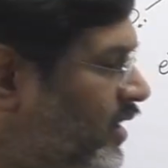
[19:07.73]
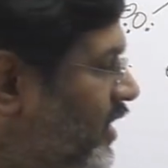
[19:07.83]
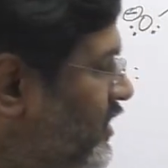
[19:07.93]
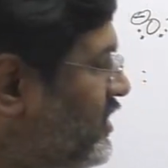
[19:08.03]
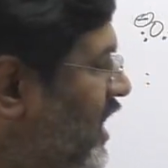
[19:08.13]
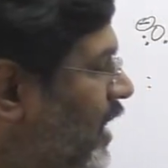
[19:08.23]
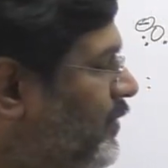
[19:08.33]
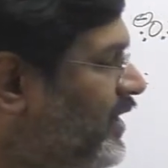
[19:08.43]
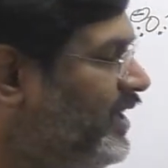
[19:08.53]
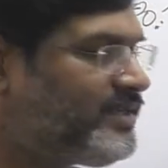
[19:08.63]
Its
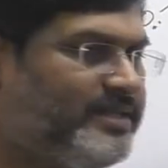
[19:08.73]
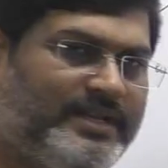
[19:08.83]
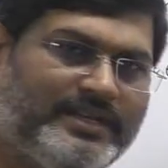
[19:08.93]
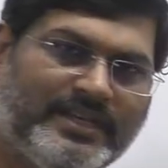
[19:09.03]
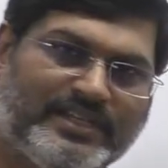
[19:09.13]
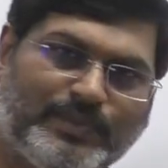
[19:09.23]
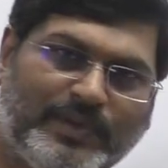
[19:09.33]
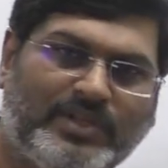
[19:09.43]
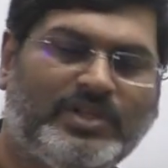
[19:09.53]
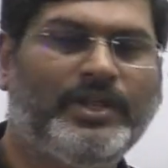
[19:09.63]
hybridization is
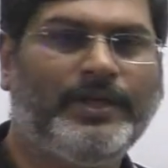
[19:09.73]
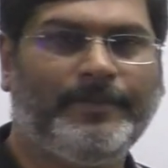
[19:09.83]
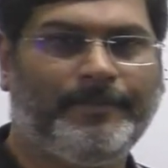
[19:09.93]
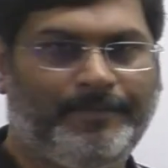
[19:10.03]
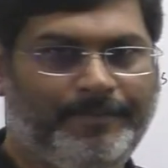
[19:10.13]
sp3.